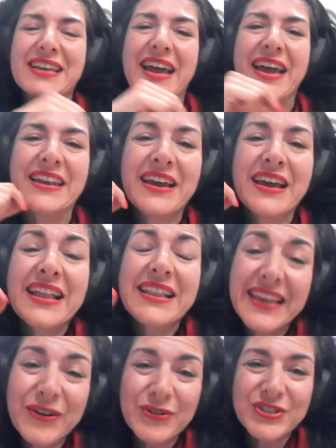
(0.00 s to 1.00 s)
and
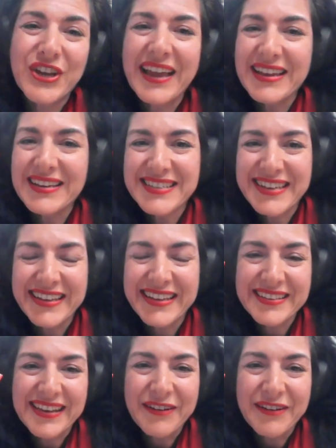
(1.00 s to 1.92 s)
legal change is